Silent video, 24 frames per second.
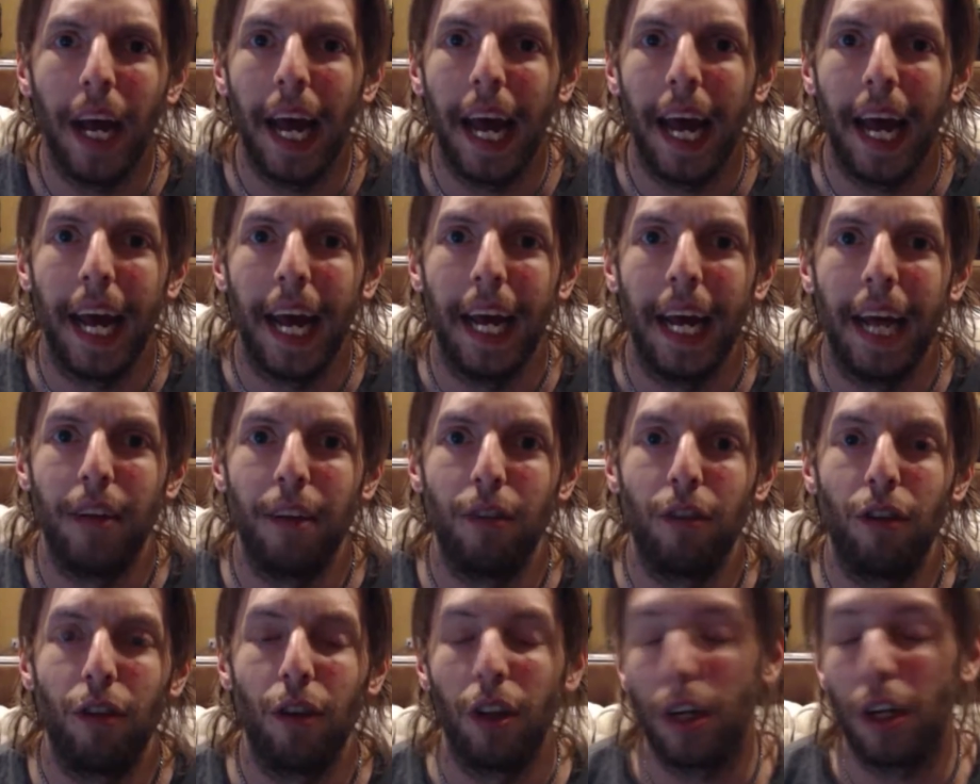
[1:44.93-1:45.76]
and
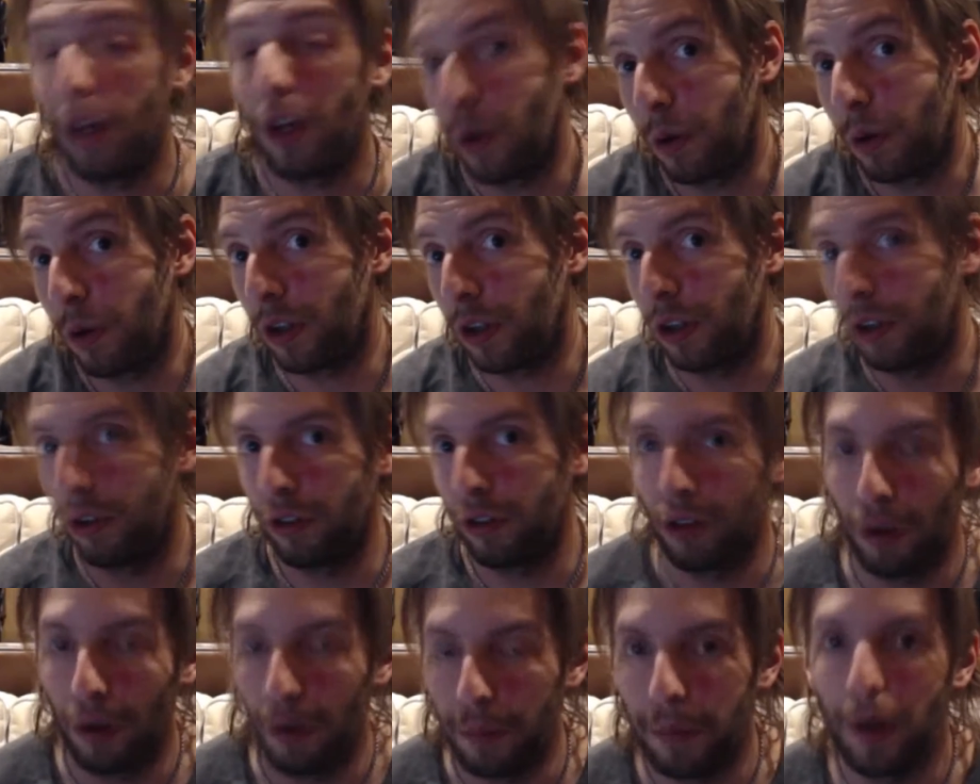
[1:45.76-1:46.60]
so they go and
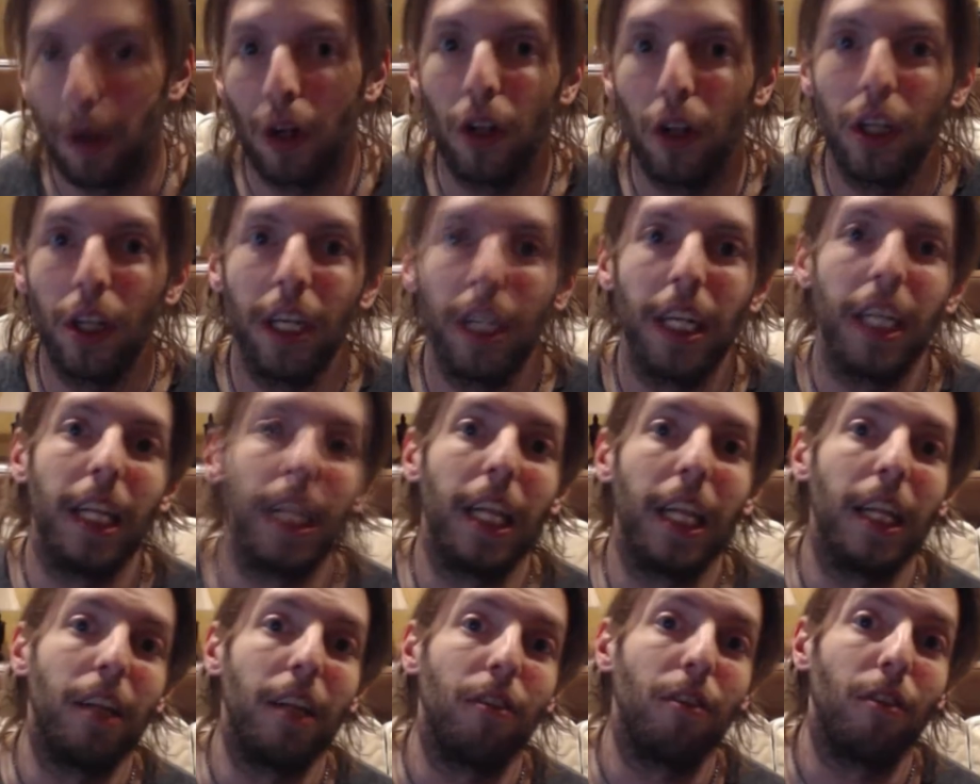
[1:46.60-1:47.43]
consult Merlin, and
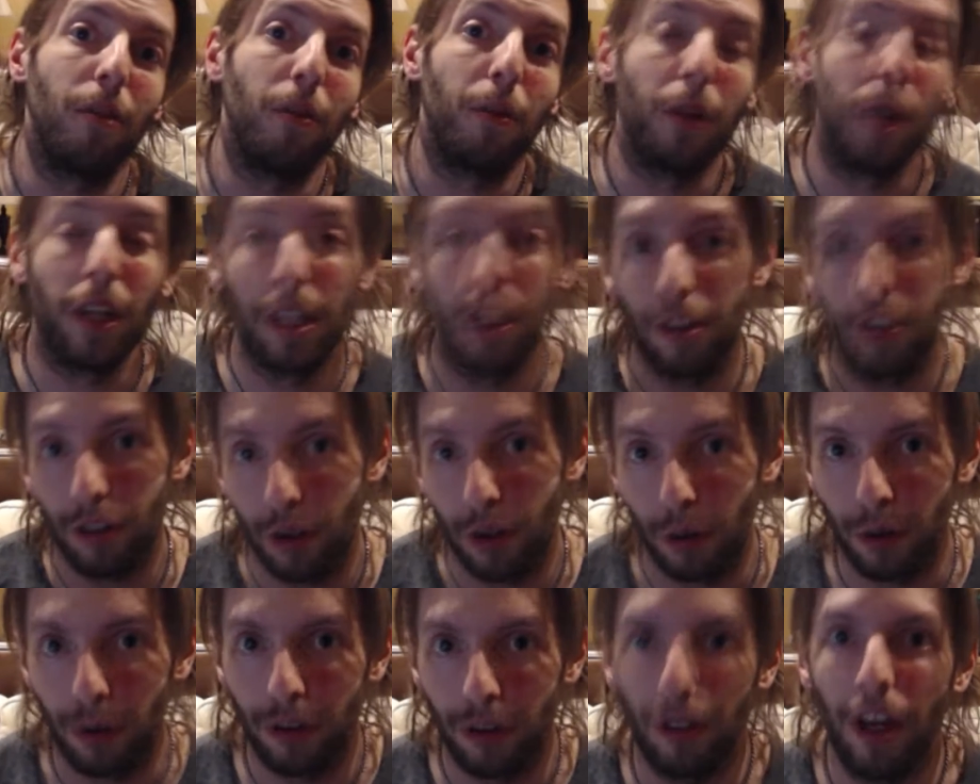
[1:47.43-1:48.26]
then they say, well, let's
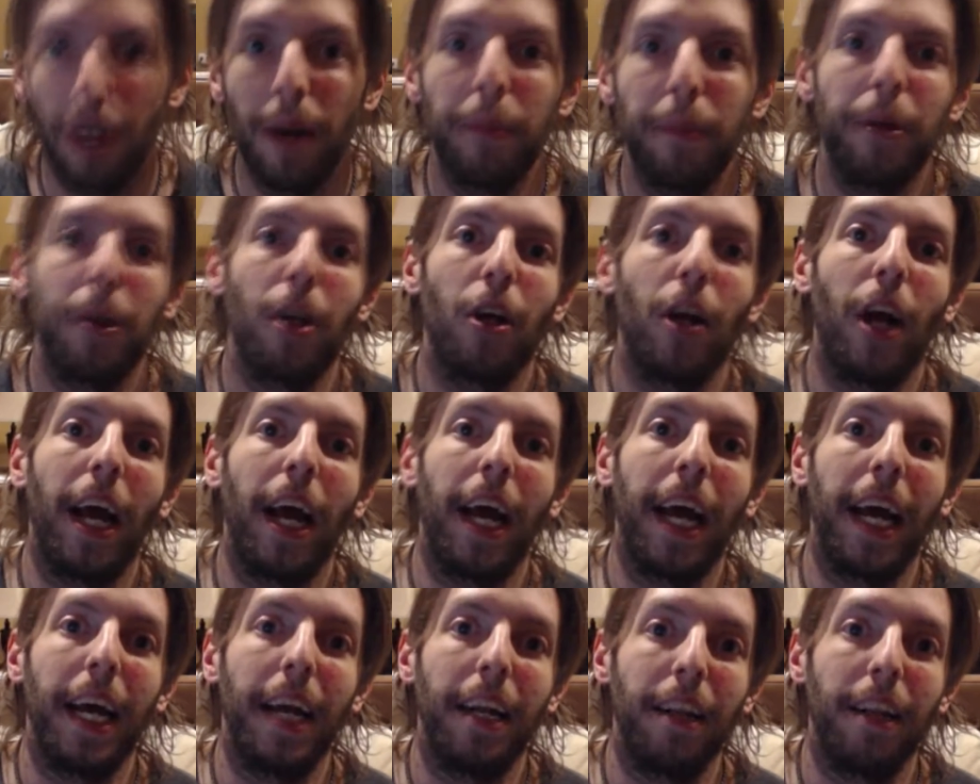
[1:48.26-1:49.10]
go examine her,
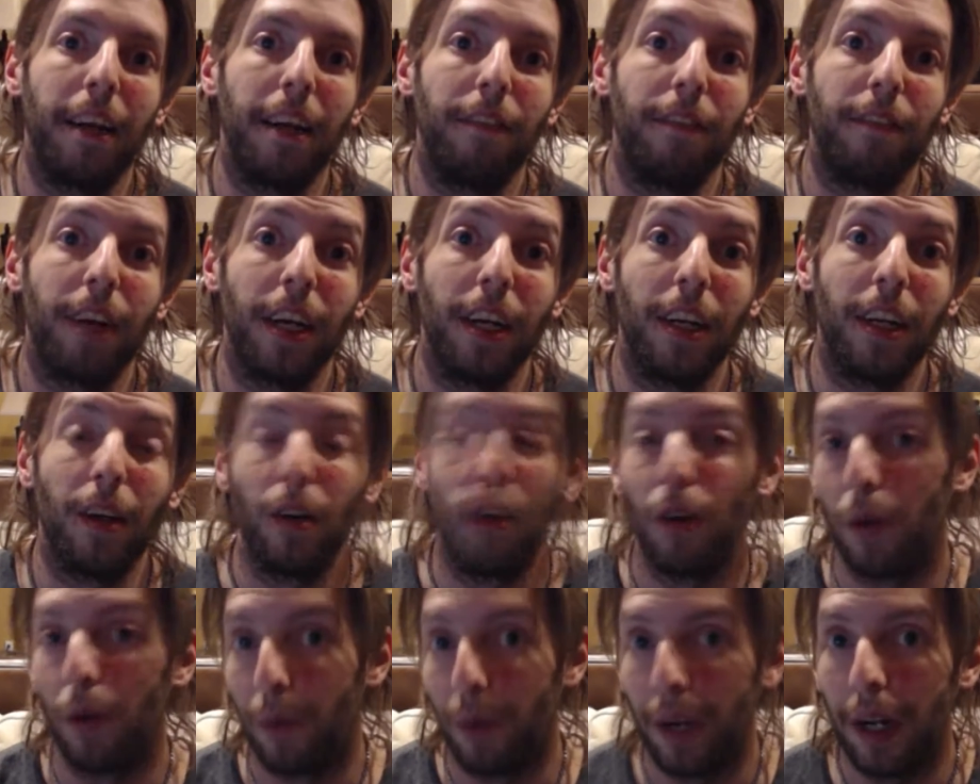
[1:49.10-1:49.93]
and they find out,
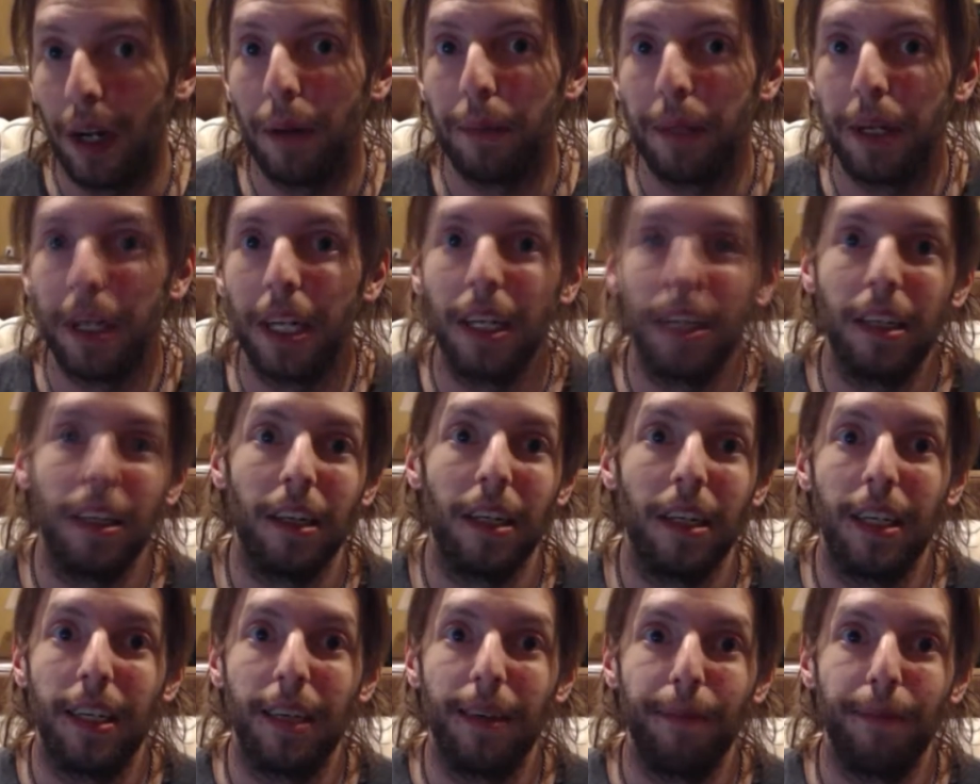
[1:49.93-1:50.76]
oh, wait a minute,
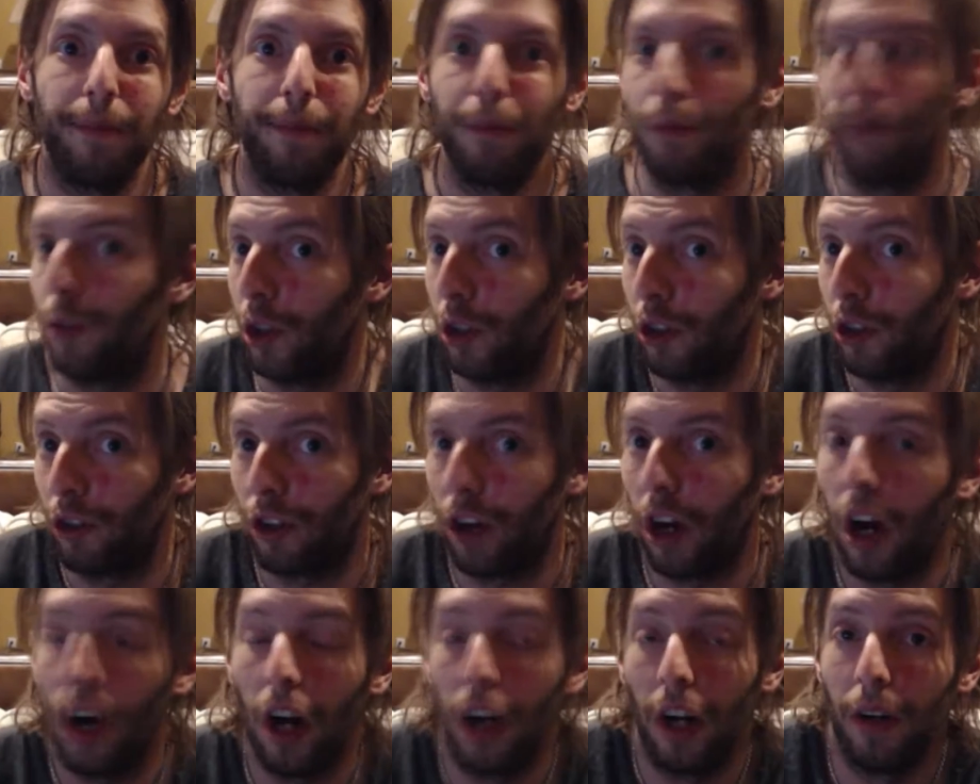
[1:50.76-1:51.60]
she's
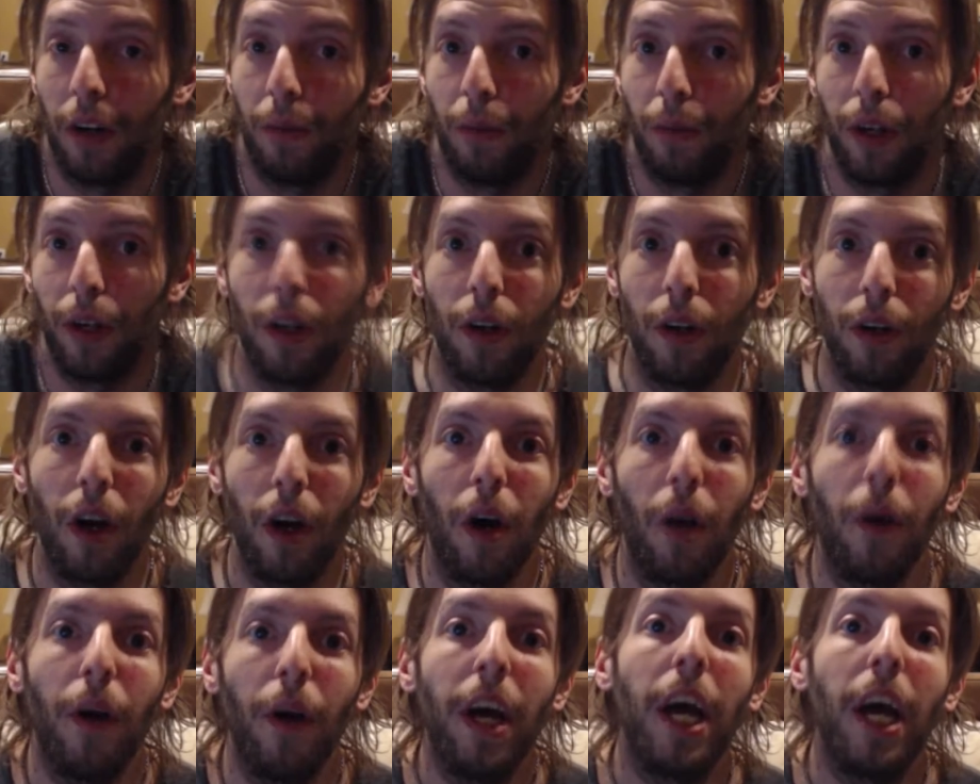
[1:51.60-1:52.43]
gone, we don't
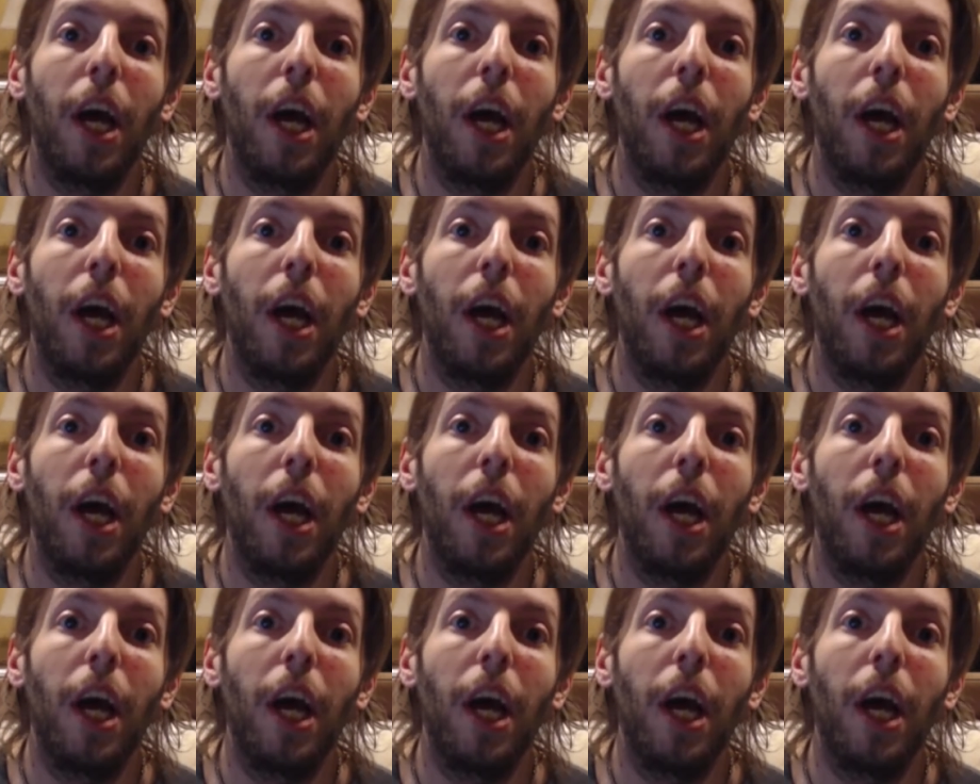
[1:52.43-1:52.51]
know.